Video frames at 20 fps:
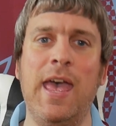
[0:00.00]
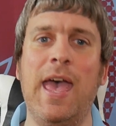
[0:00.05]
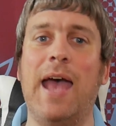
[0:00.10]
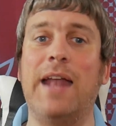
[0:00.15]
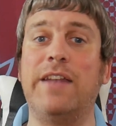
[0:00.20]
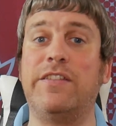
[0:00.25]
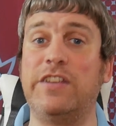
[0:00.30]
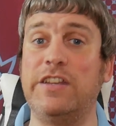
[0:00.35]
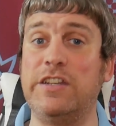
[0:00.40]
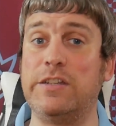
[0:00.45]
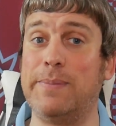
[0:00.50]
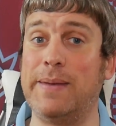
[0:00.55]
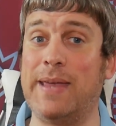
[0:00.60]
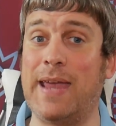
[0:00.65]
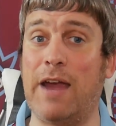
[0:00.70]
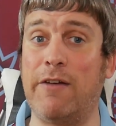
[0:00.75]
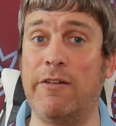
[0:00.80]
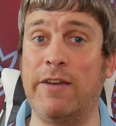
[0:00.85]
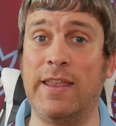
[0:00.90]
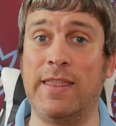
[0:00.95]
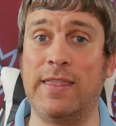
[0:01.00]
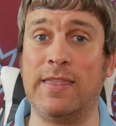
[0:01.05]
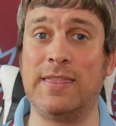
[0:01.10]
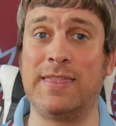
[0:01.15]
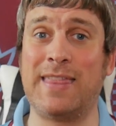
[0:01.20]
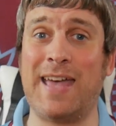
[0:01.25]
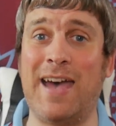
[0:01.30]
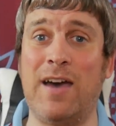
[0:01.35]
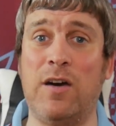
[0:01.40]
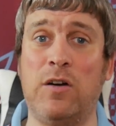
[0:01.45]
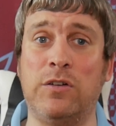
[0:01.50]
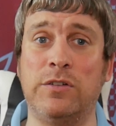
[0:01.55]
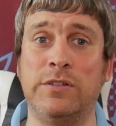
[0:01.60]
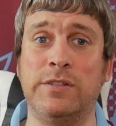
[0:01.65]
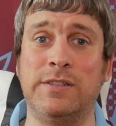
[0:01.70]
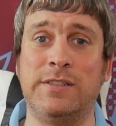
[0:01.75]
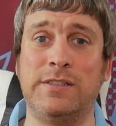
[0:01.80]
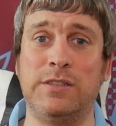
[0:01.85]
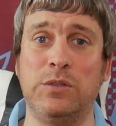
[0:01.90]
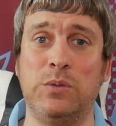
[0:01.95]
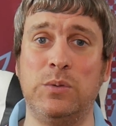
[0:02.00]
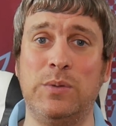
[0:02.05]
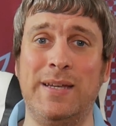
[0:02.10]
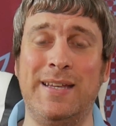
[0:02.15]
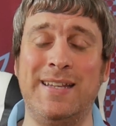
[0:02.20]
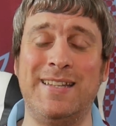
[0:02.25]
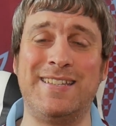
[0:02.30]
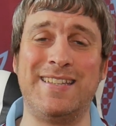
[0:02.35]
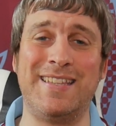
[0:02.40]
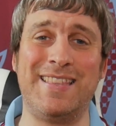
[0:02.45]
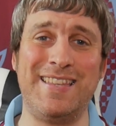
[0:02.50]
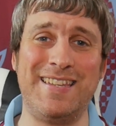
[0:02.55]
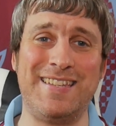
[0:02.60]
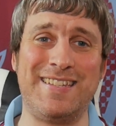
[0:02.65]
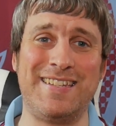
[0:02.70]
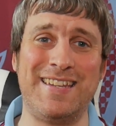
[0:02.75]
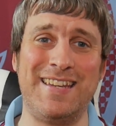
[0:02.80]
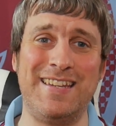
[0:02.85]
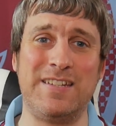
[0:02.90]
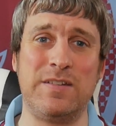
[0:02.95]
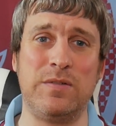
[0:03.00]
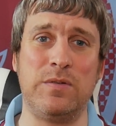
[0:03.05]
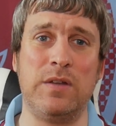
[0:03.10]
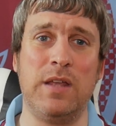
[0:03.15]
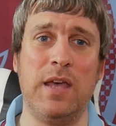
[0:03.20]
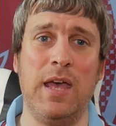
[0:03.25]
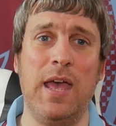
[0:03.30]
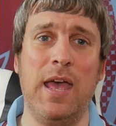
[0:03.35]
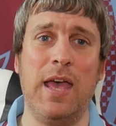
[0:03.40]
and seem to be carrying that on into this season